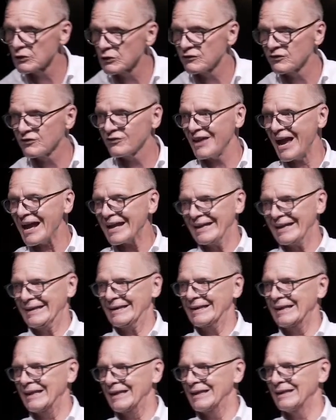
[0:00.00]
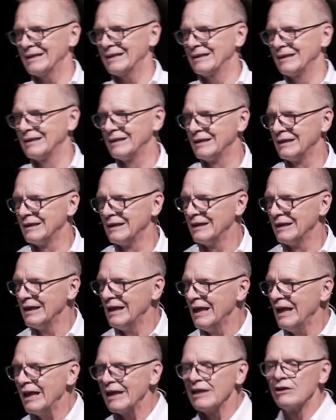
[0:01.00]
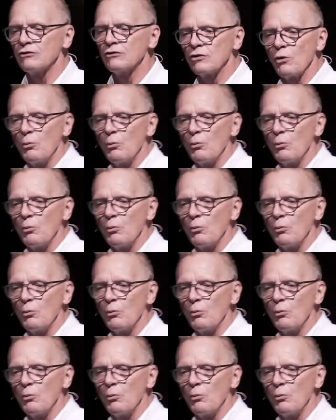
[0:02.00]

Secondly, it is